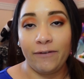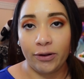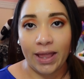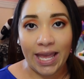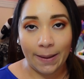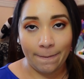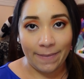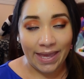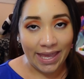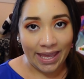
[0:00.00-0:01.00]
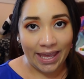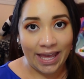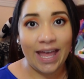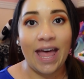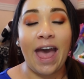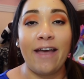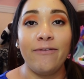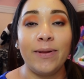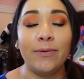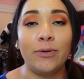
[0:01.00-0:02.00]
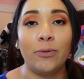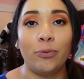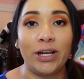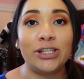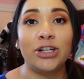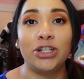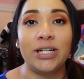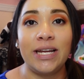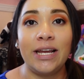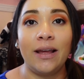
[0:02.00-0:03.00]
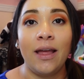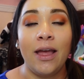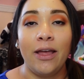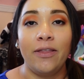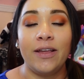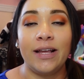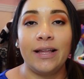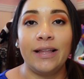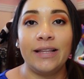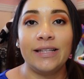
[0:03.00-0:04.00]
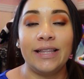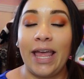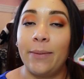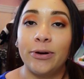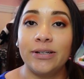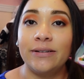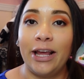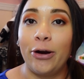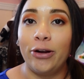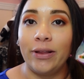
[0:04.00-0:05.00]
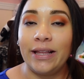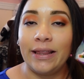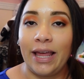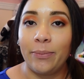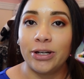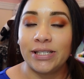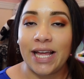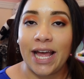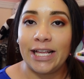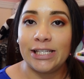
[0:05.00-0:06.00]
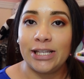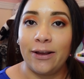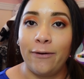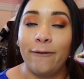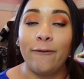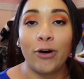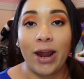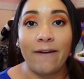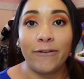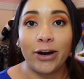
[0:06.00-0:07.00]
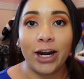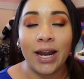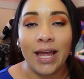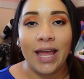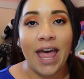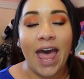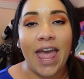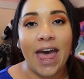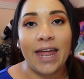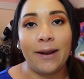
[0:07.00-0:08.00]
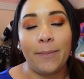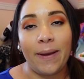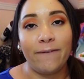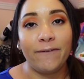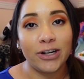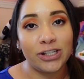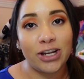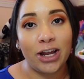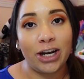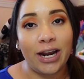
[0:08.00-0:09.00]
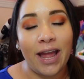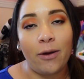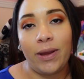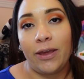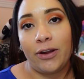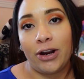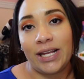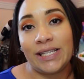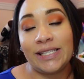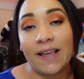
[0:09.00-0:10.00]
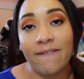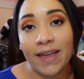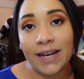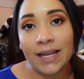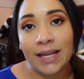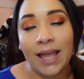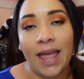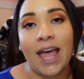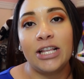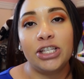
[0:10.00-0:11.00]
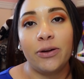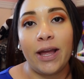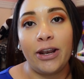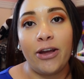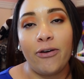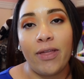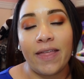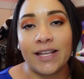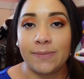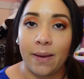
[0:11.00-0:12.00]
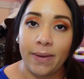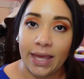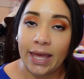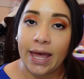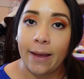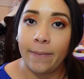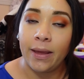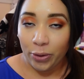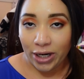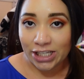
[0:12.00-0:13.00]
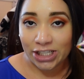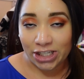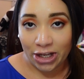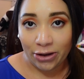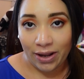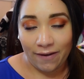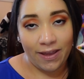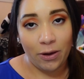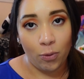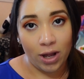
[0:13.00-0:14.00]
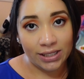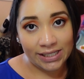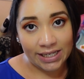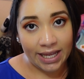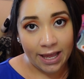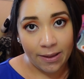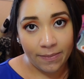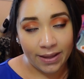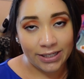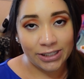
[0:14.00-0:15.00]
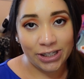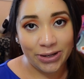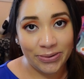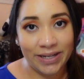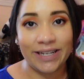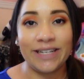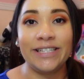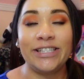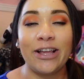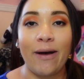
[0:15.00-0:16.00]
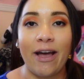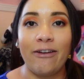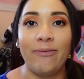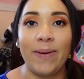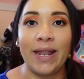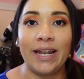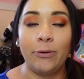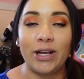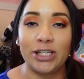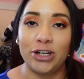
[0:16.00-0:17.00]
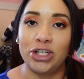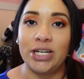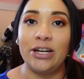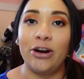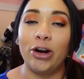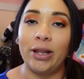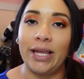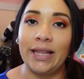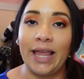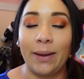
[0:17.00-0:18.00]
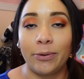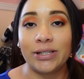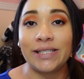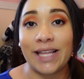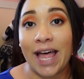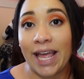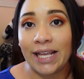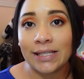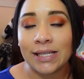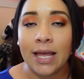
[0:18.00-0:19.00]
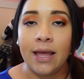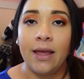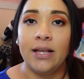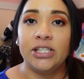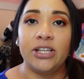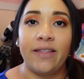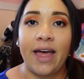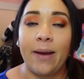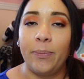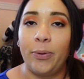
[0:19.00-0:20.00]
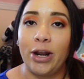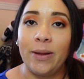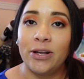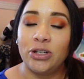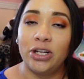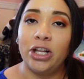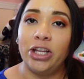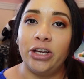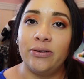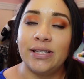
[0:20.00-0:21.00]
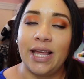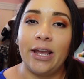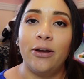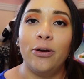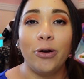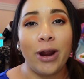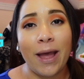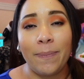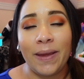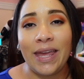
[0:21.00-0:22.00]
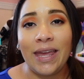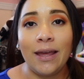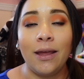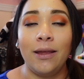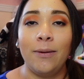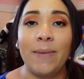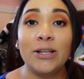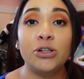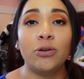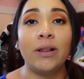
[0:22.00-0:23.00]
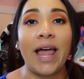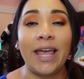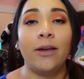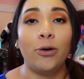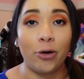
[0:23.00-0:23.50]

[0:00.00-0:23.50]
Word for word: If you're like me, I've been researching the labor, like early labor signs forever I had my first daughter at week 37 and so I know that this baby can come pretty soon if he wants to come soon. So I've been researching early labor signs. So that pretty much includes like cramping, menstrual-like